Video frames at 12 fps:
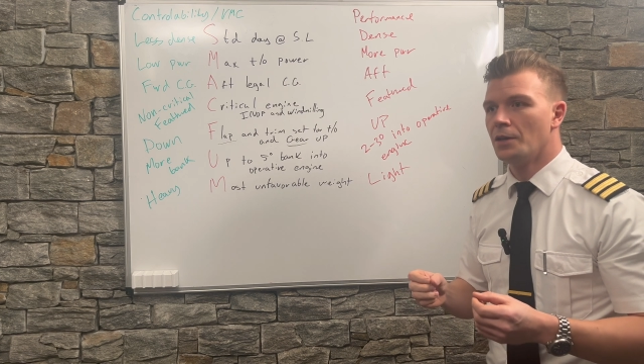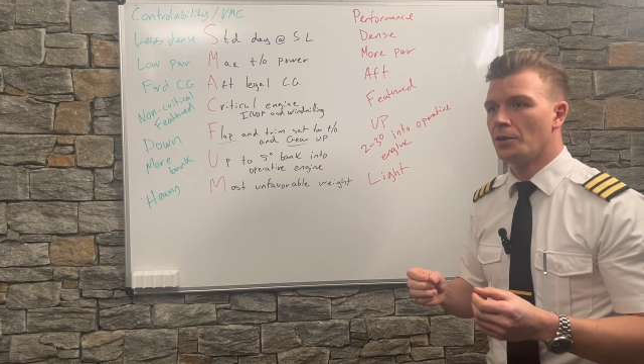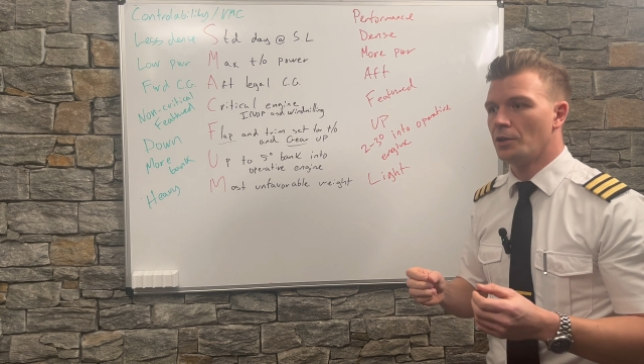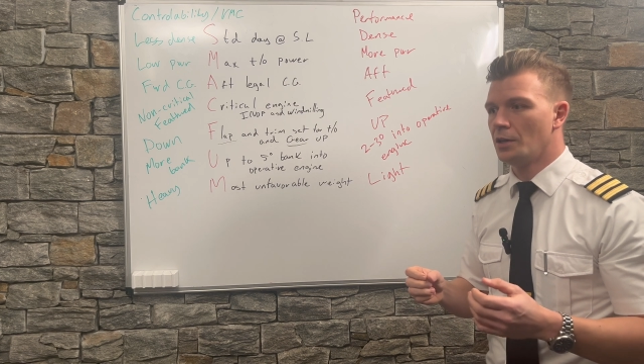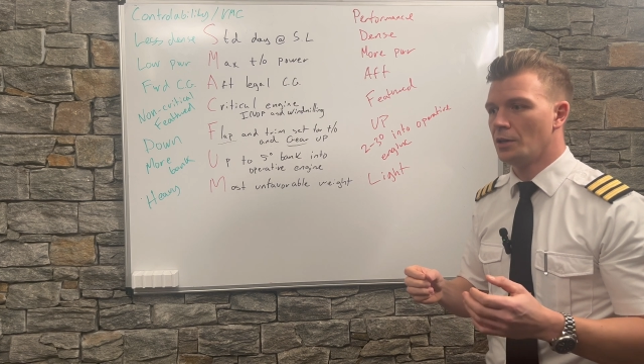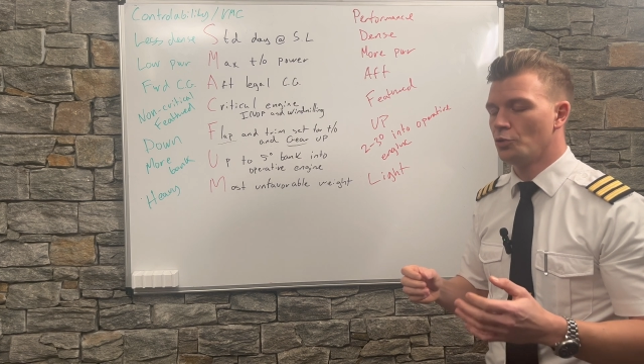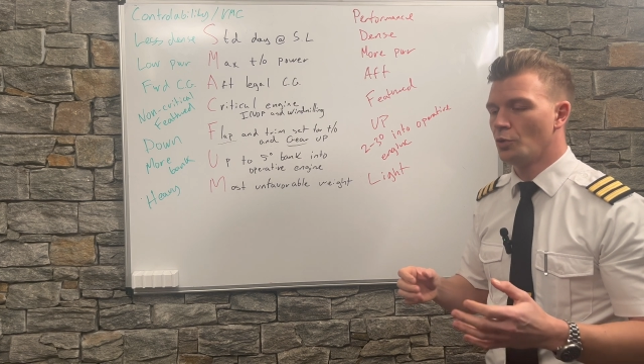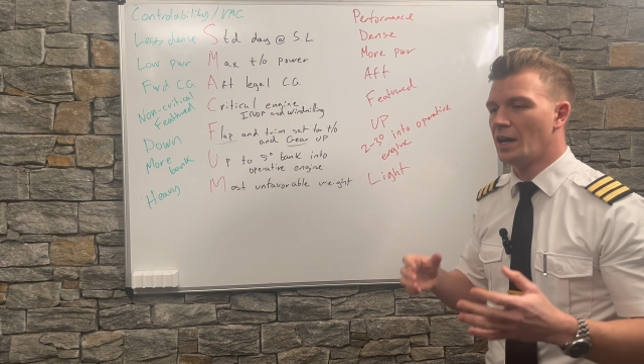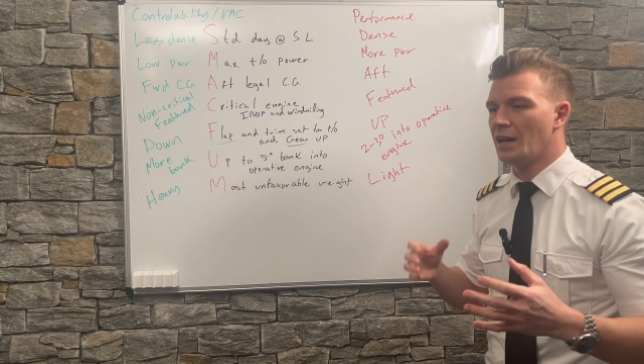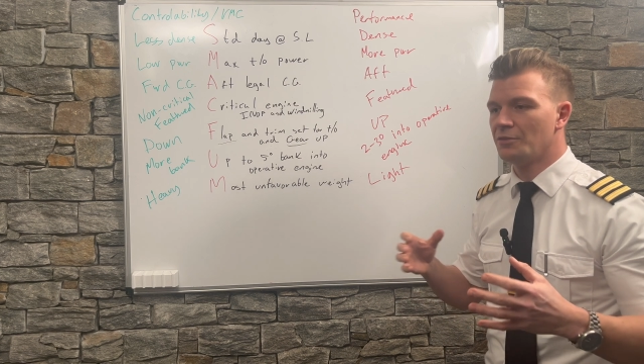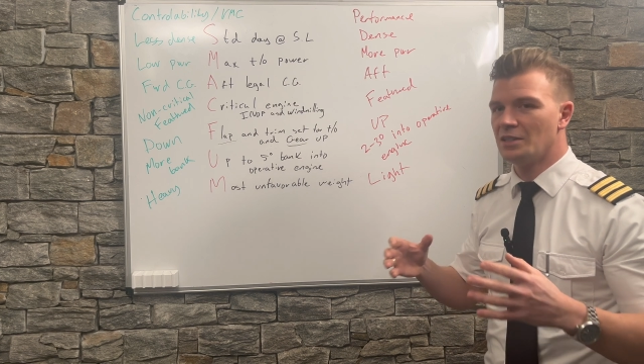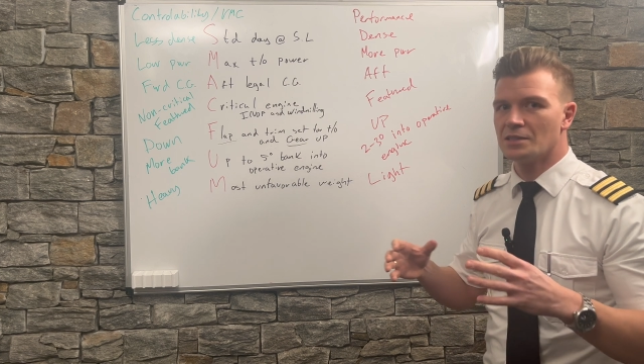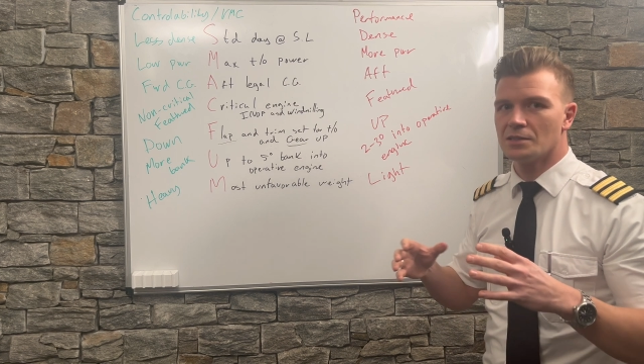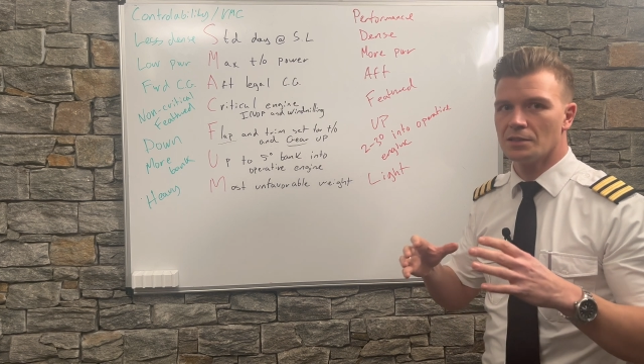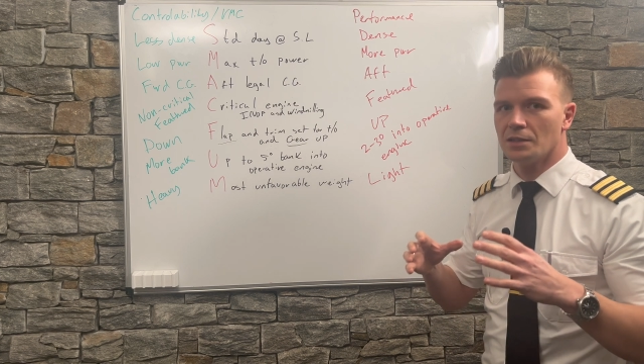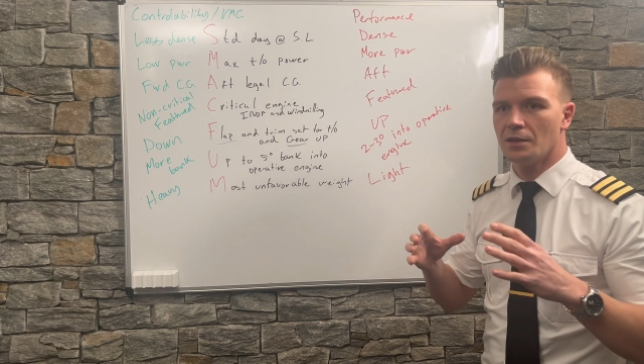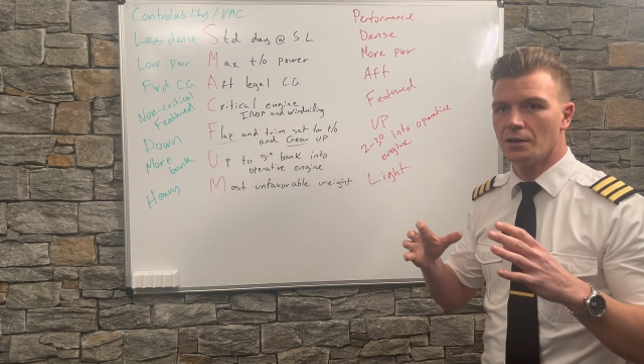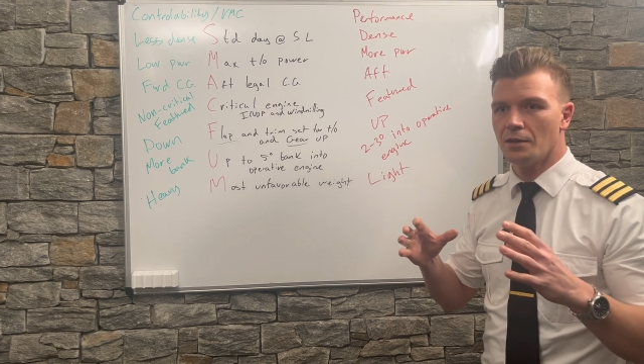you have this
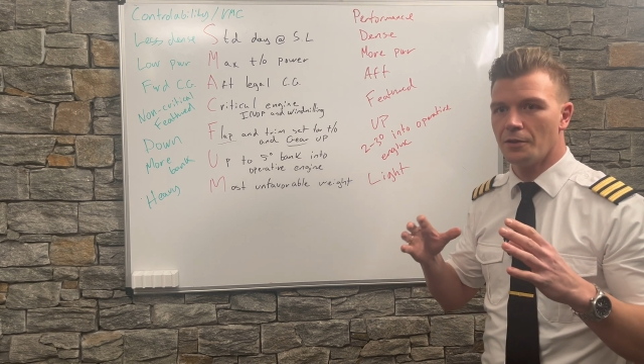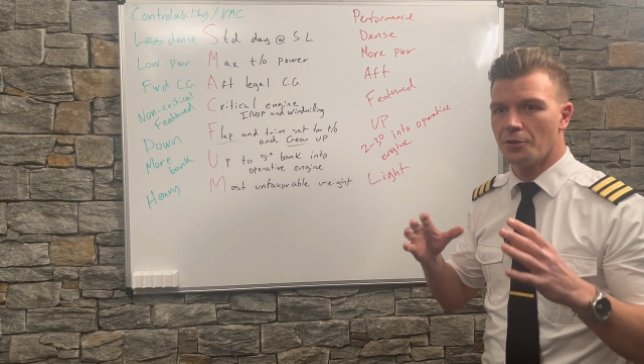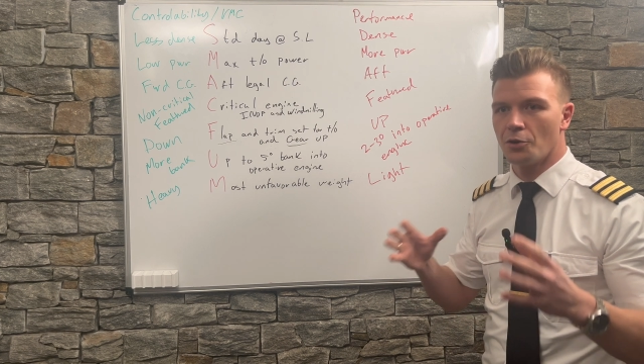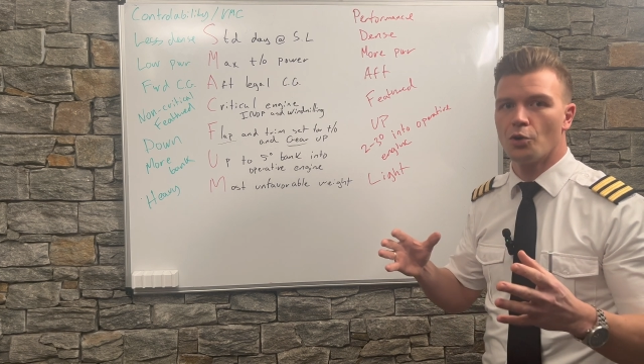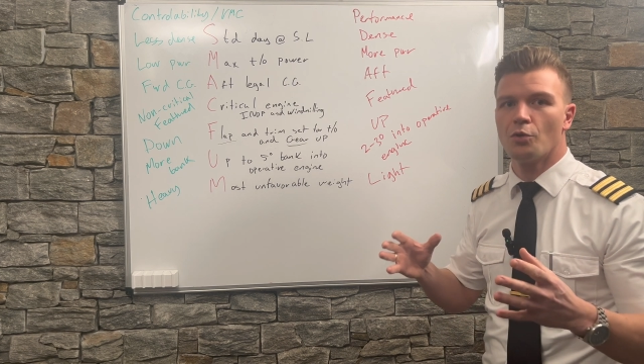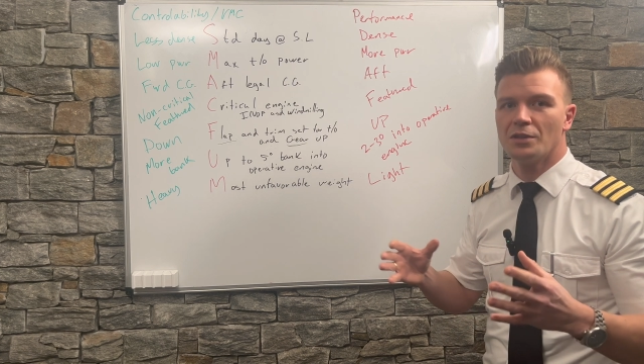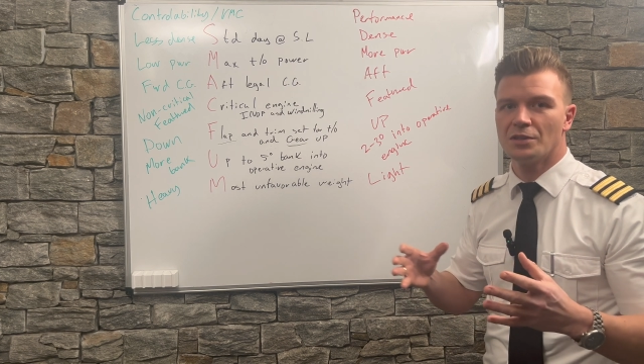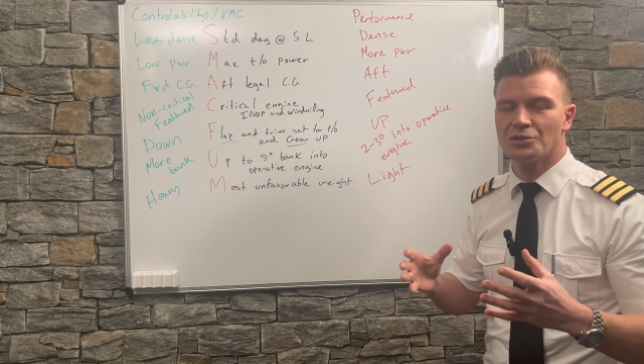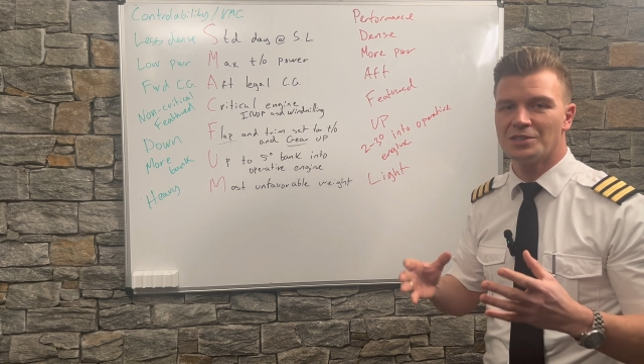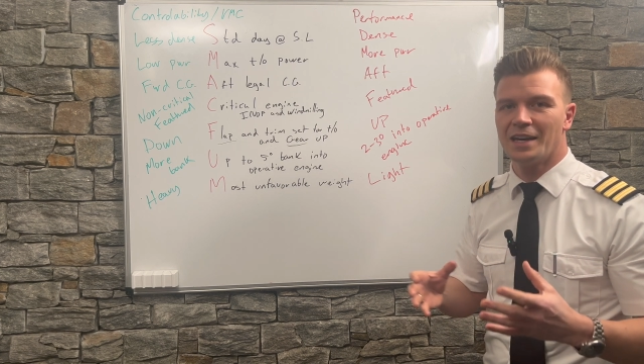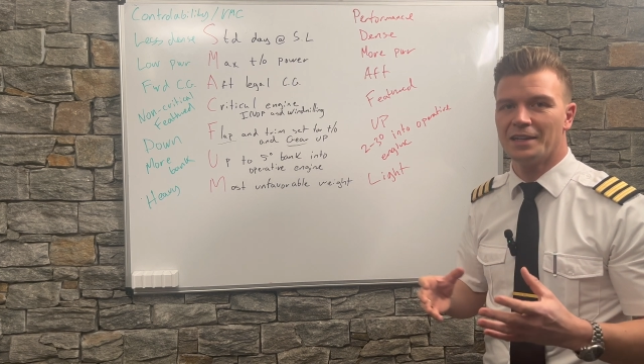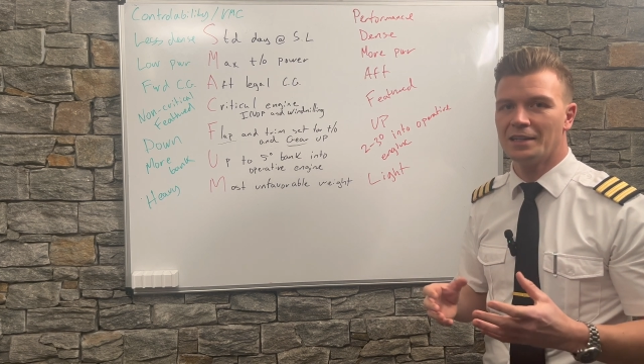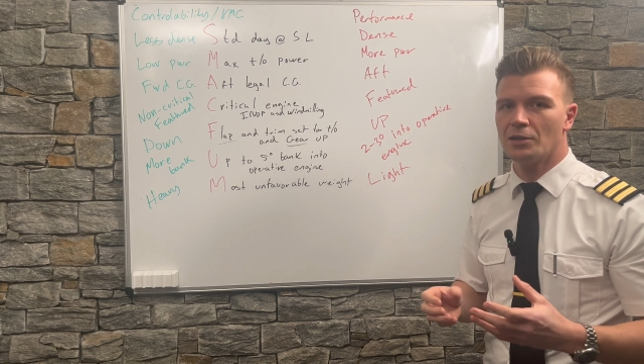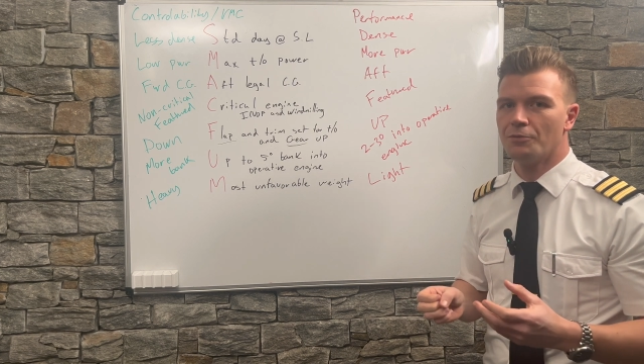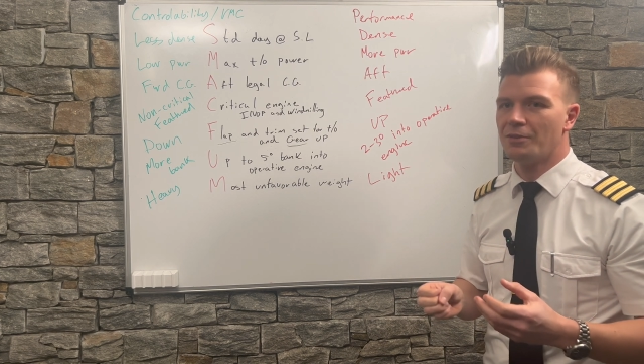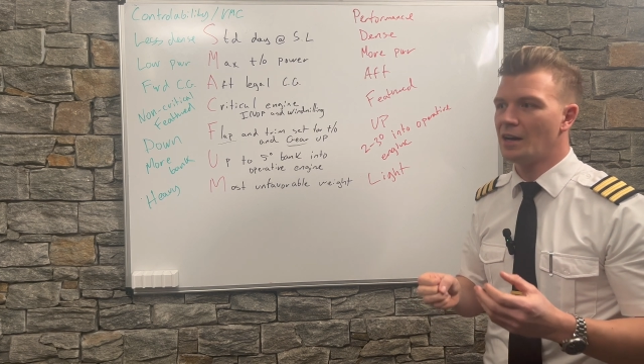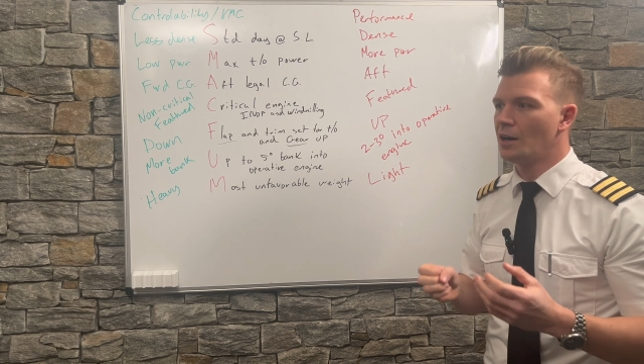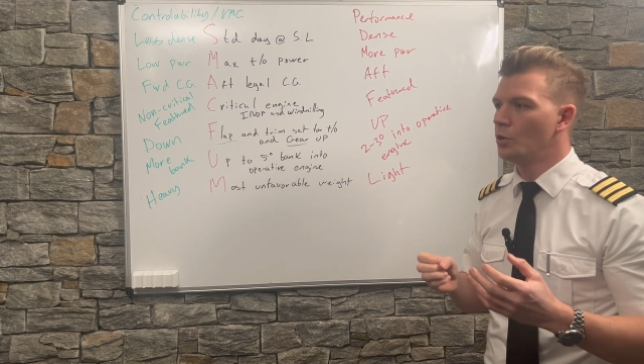thorough understanding of
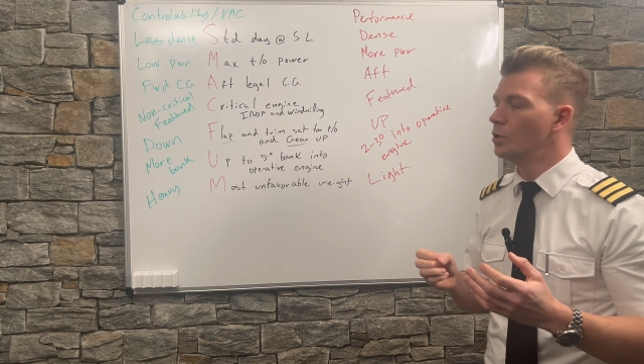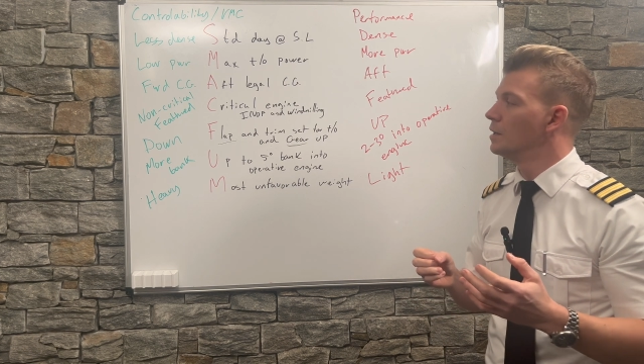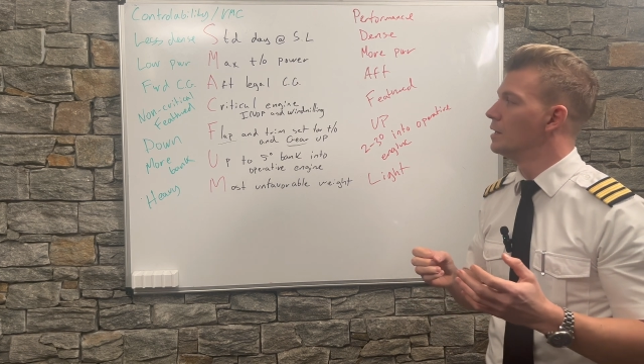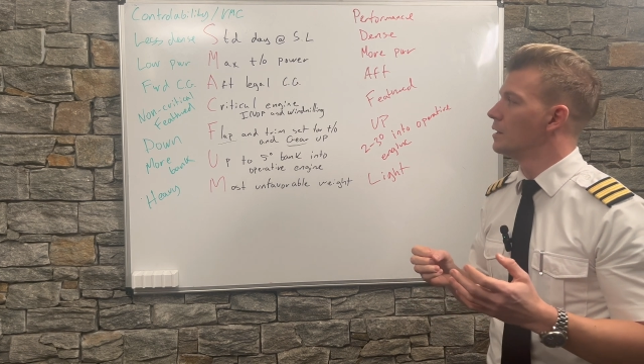how